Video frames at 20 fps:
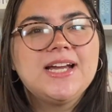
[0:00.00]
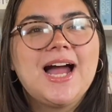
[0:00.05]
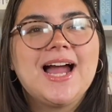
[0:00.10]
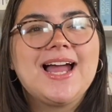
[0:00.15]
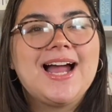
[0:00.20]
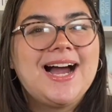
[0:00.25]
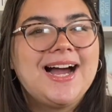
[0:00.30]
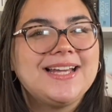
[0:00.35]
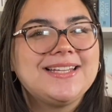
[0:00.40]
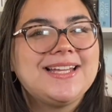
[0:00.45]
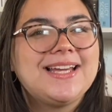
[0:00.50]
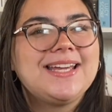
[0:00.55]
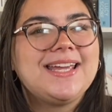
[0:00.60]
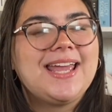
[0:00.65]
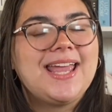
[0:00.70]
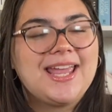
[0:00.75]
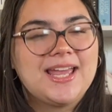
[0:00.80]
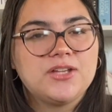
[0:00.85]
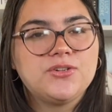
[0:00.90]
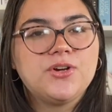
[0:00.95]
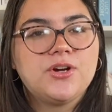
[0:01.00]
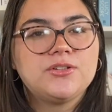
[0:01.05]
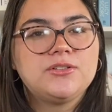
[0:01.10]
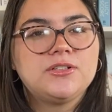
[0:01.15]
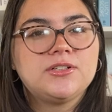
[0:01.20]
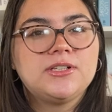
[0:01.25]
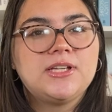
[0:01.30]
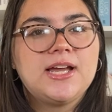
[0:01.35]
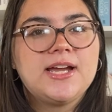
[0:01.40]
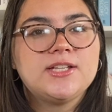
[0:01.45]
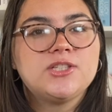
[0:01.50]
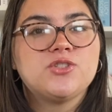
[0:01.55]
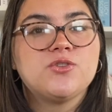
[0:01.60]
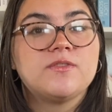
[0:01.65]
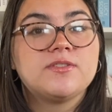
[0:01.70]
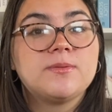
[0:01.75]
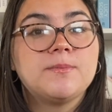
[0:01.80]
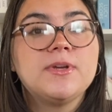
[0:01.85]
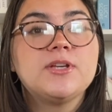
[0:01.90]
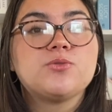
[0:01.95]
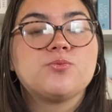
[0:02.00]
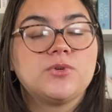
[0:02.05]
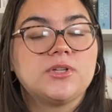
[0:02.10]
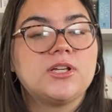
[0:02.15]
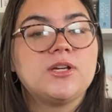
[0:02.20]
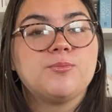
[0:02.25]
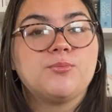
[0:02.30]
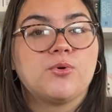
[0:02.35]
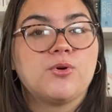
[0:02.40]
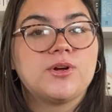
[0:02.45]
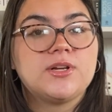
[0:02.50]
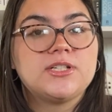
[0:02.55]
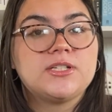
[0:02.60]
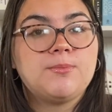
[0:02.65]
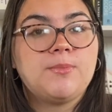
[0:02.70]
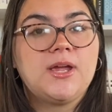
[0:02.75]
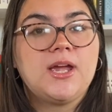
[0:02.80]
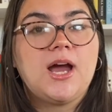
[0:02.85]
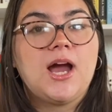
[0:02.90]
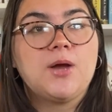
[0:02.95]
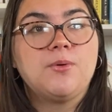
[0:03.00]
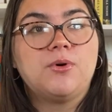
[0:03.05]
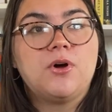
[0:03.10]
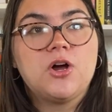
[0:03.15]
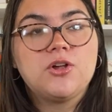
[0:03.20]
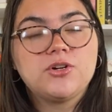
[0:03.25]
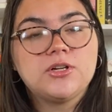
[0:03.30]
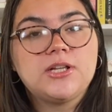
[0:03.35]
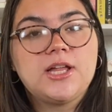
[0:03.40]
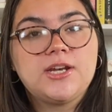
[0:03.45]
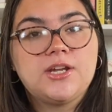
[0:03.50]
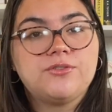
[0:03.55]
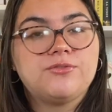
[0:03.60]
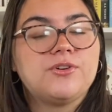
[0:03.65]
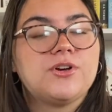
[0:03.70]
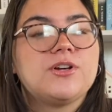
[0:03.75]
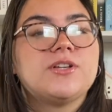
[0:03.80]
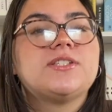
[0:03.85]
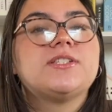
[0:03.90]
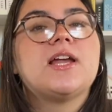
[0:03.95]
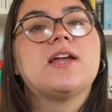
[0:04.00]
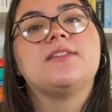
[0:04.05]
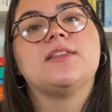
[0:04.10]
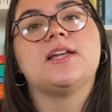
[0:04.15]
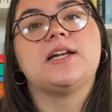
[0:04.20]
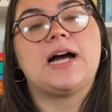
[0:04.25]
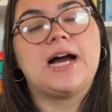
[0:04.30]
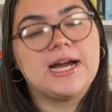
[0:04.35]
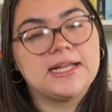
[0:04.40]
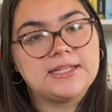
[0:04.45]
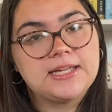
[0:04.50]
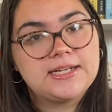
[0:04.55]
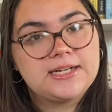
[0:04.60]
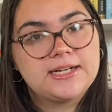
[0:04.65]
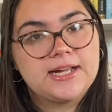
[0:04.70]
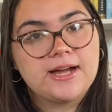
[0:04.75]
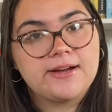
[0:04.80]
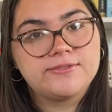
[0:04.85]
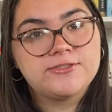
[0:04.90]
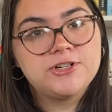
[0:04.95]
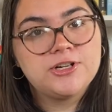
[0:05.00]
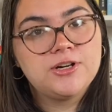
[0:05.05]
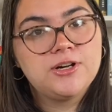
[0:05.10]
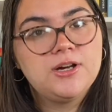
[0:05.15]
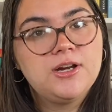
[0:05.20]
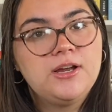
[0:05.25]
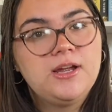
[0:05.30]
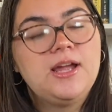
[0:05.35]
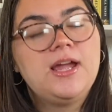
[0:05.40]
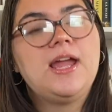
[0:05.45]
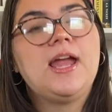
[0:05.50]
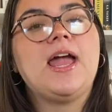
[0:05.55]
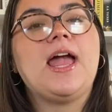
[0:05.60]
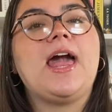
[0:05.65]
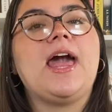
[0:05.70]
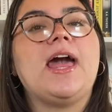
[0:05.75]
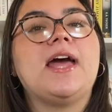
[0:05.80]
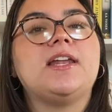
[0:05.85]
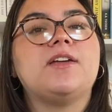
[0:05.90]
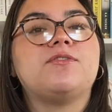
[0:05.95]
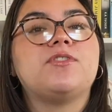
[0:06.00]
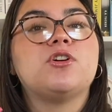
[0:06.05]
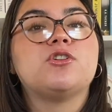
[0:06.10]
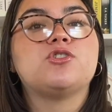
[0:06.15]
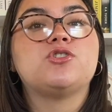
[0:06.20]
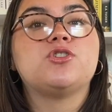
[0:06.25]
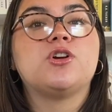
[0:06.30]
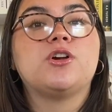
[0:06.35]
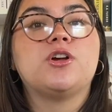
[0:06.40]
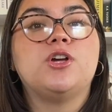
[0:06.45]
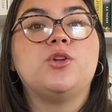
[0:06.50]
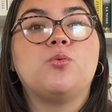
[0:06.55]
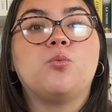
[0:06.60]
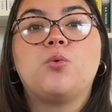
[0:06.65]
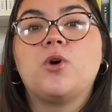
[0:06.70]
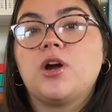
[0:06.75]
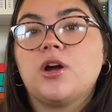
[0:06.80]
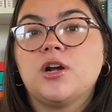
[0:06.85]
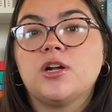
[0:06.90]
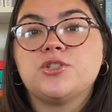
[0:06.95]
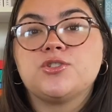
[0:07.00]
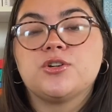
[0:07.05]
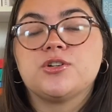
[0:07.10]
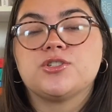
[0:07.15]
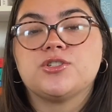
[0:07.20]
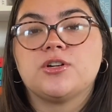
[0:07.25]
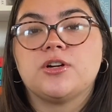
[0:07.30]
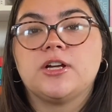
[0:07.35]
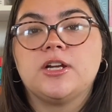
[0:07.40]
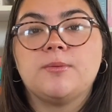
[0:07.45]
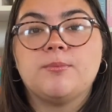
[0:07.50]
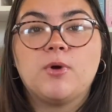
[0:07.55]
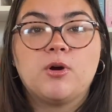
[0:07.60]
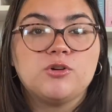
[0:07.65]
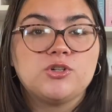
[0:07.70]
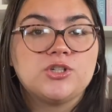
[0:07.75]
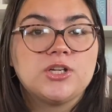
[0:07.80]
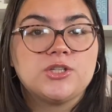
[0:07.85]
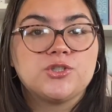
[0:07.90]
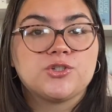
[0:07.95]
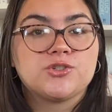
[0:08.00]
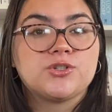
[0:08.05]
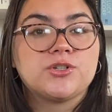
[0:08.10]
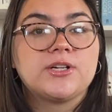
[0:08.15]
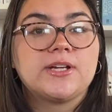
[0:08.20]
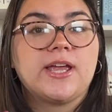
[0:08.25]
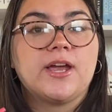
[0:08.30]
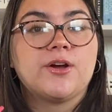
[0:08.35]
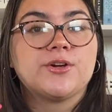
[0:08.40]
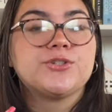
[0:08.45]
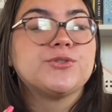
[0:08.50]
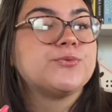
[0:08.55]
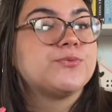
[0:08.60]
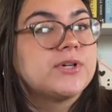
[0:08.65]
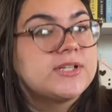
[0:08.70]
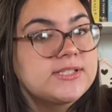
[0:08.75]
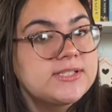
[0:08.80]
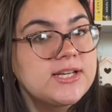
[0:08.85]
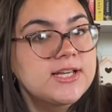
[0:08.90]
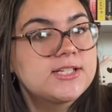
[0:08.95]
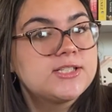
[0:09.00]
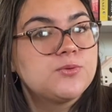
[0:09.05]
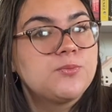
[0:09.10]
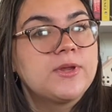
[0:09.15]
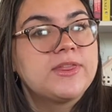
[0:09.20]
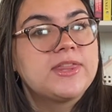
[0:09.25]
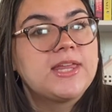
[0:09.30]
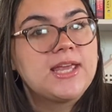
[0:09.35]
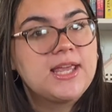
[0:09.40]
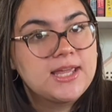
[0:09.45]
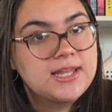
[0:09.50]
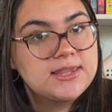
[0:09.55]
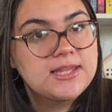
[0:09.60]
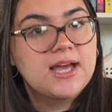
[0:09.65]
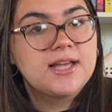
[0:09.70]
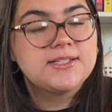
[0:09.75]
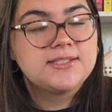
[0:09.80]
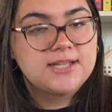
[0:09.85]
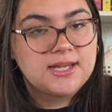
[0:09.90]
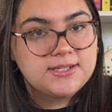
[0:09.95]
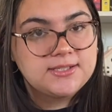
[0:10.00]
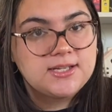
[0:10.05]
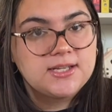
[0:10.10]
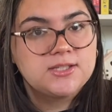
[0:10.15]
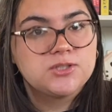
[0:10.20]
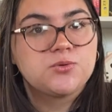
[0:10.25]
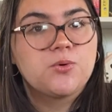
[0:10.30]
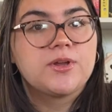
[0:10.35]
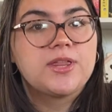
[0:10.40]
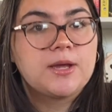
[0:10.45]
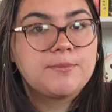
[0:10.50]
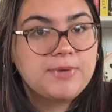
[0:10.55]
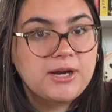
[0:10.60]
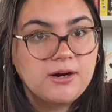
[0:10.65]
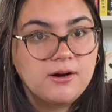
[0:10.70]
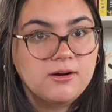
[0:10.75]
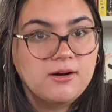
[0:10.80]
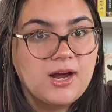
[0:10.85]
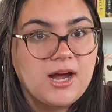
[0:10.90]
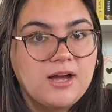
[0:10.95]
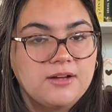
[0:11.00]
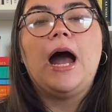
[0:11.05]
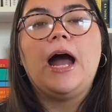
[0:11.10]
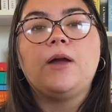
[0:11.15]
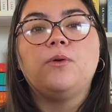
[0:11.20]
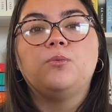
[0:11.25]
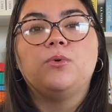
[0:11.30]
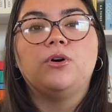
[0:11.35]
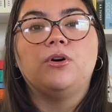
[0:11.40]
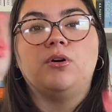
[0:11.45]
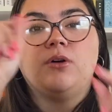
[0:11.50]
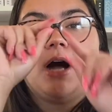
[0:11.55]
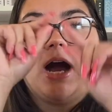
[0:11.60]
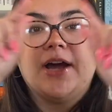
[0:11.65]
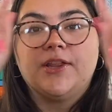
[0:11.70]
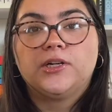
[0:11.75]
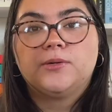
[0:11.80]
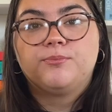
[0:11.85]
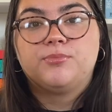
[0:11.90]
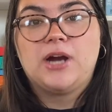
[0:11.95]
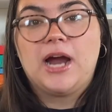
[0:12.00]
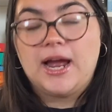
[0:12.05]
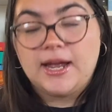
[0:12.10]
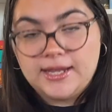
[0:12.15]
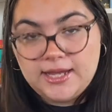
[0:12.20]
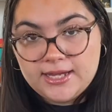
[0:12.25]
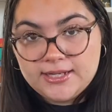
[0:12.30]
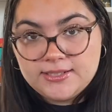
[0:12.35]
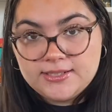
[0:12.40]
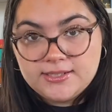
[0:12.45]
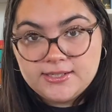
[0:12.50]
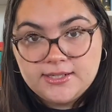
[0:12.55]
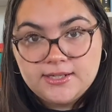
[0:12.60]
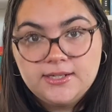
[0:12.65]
I highlight and underline, so if something's really important to me, I will underline it first and then highlight it after. And if there's certain words or certain emotions or certain characteristics within that sentence or that paragraph, I will either bracket